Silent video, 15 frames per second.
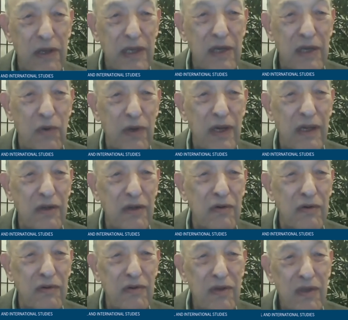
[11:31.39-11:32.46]
era. I
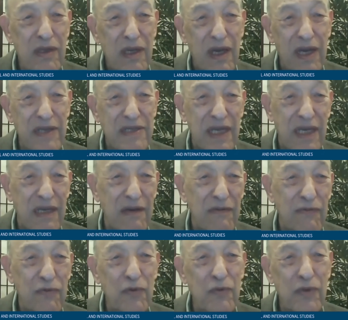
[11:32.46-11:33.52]
knew I'd taken a
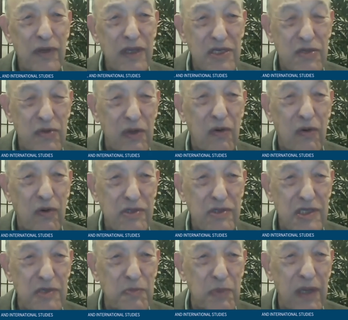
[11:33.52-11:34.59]
few history
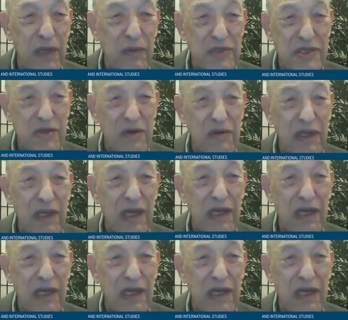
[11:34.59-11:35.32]
courses, but I was certainly not a